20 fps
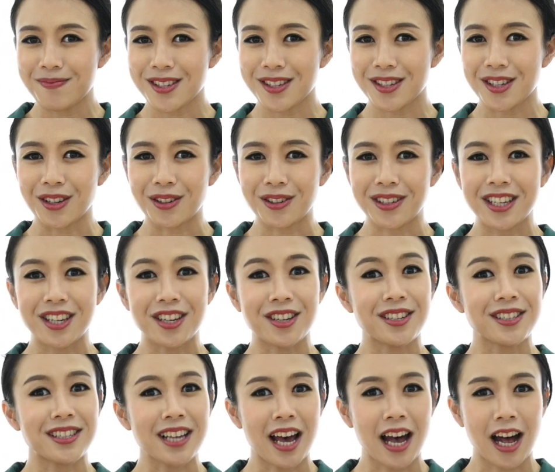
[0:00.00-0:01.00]
So
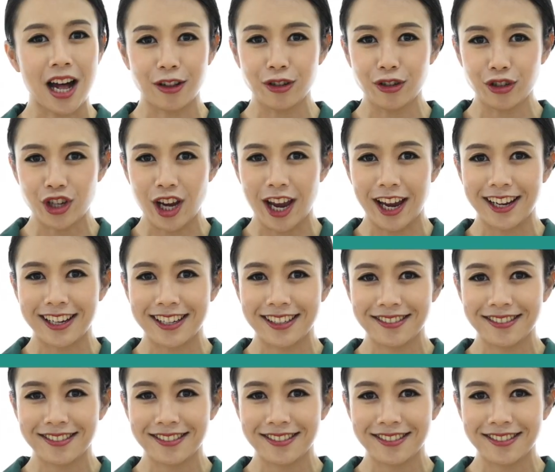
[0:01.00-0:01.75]
here's how you check.